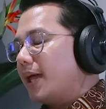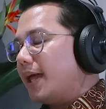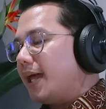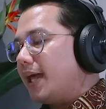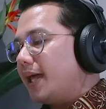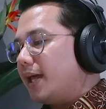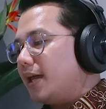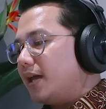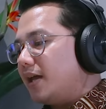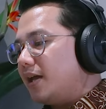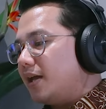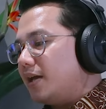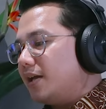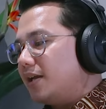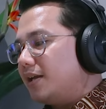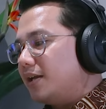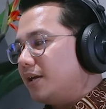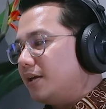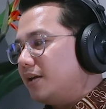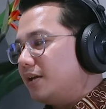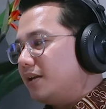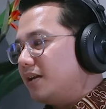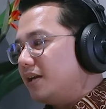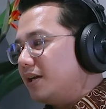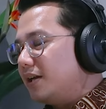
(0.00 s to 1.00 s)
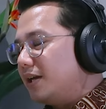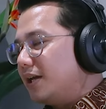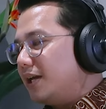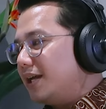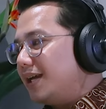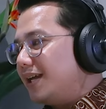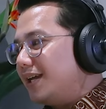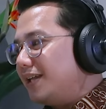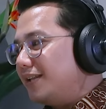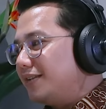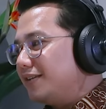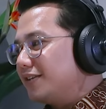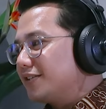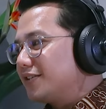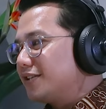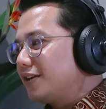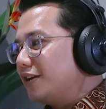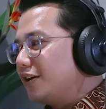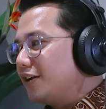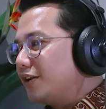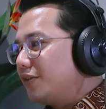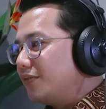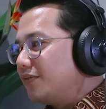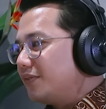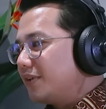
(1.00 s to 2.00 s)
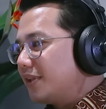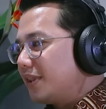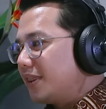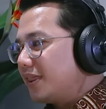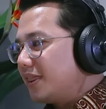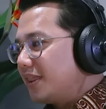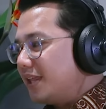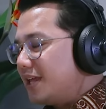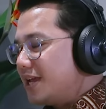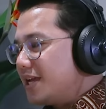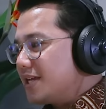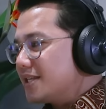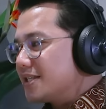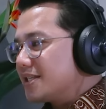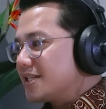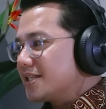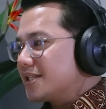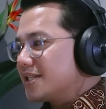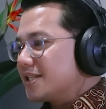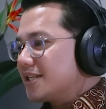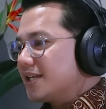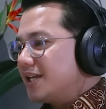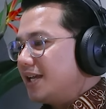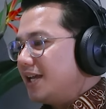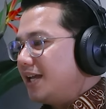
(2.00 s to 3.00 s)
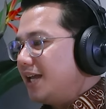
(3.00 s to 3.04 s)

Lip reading: and there's a lot of things.